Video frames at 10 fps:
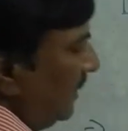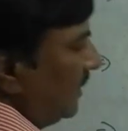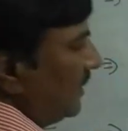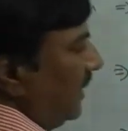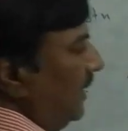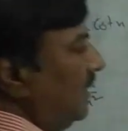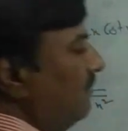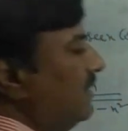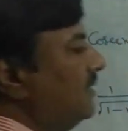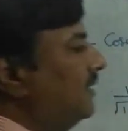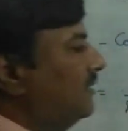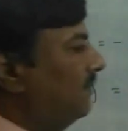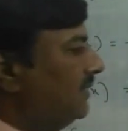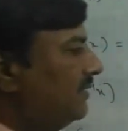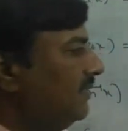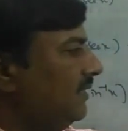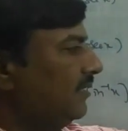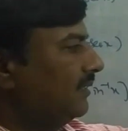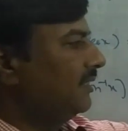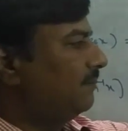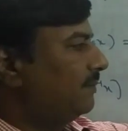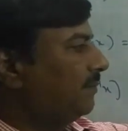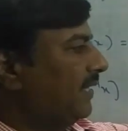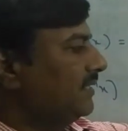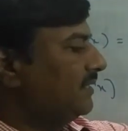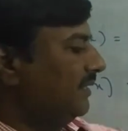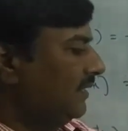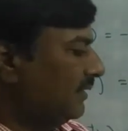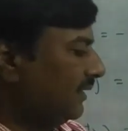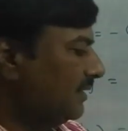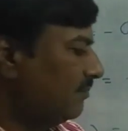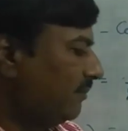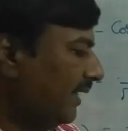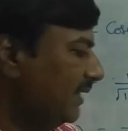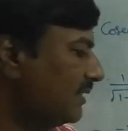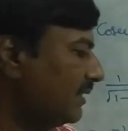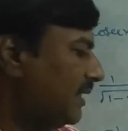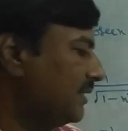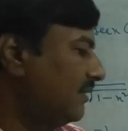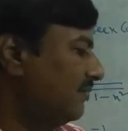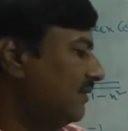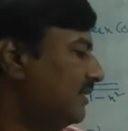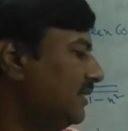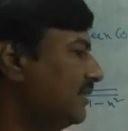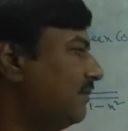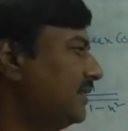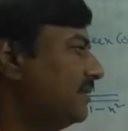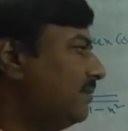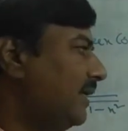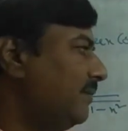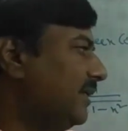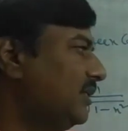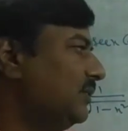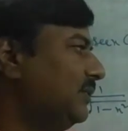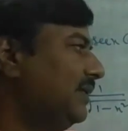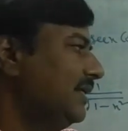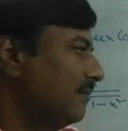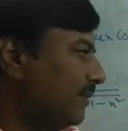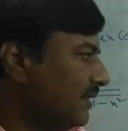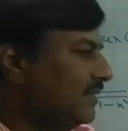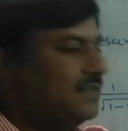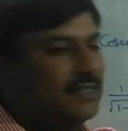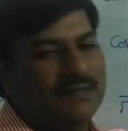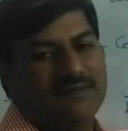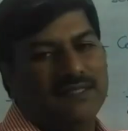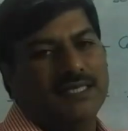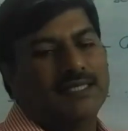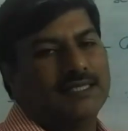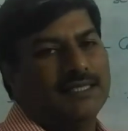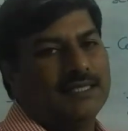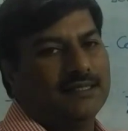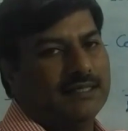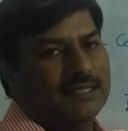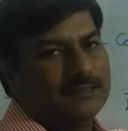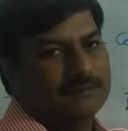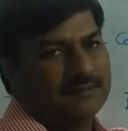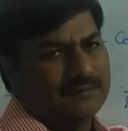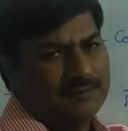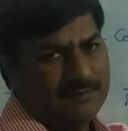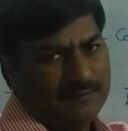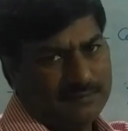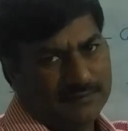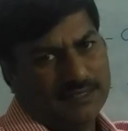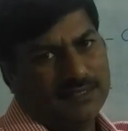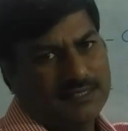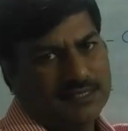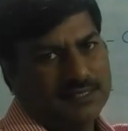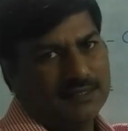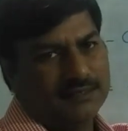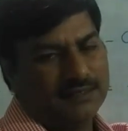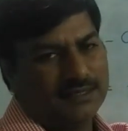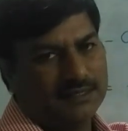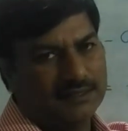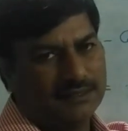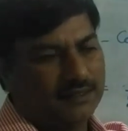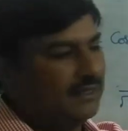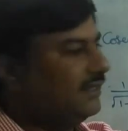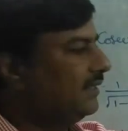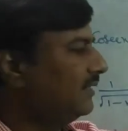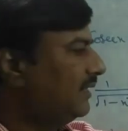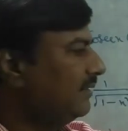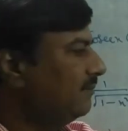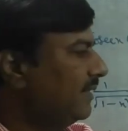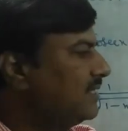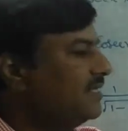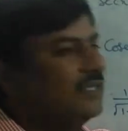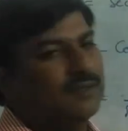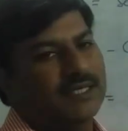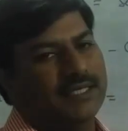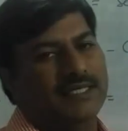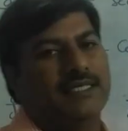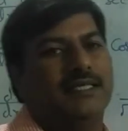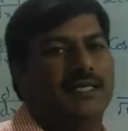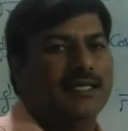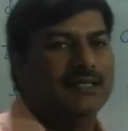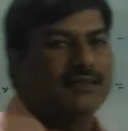in the sine inverse x plus replace, that is minus cos inverse x plus pi by 2 plus c we will get, that is the integral that merges into the integral